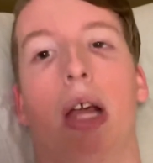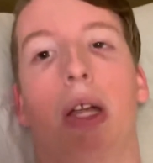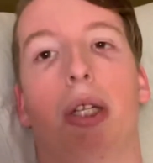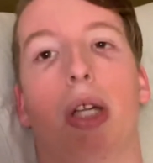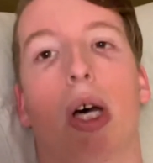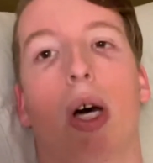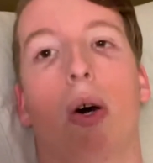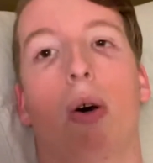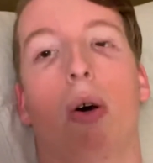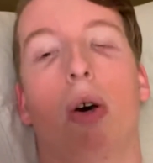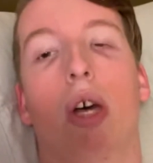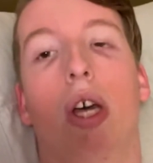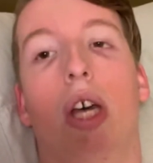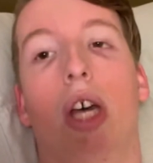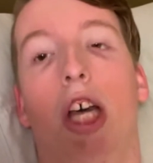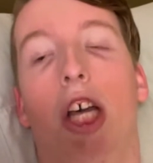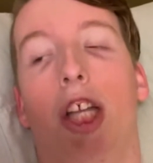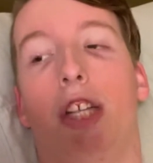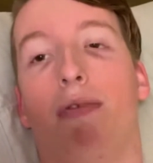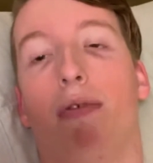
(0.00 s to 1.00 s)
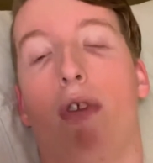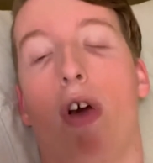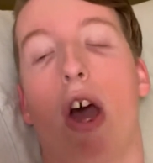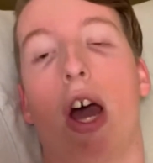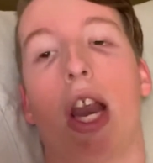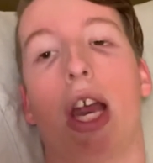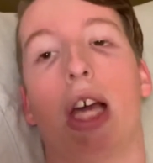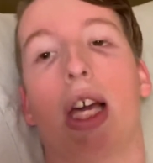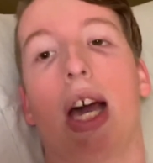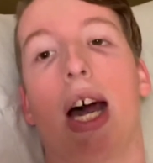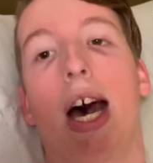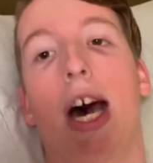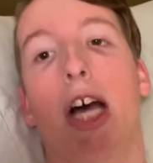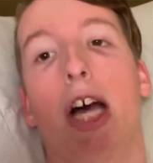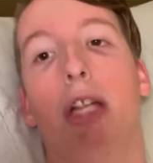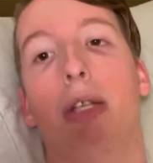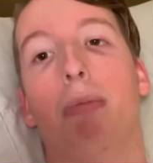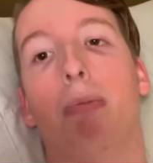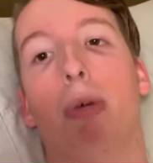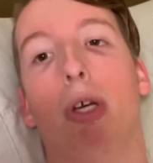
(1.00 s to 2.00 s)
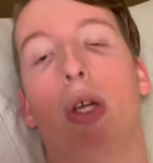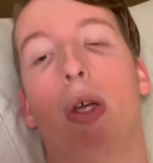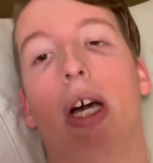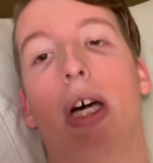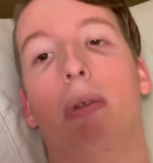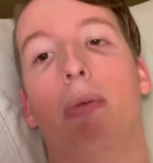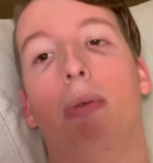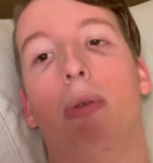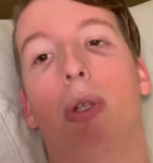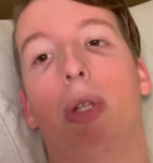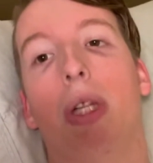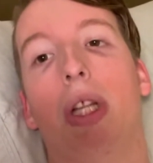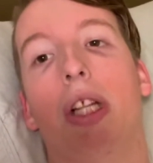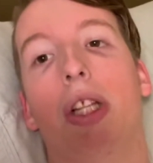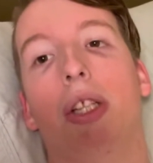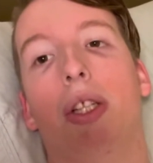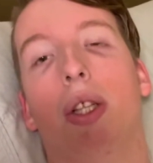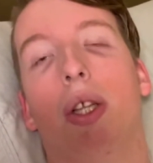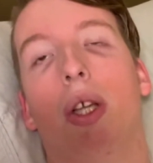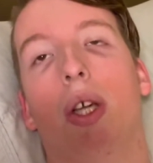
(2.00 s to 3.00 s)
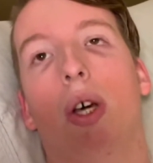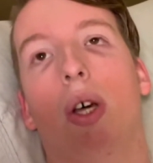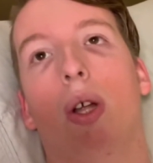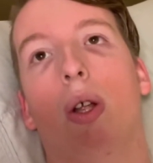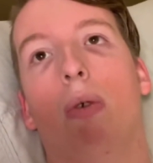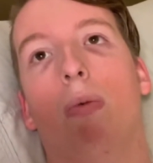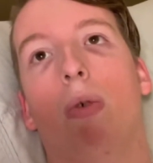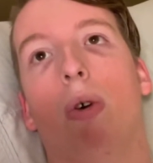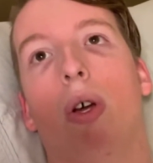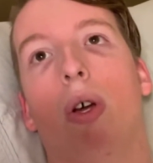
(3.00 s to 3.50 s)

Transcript: So it's Friday, guys, but you guys won't see this until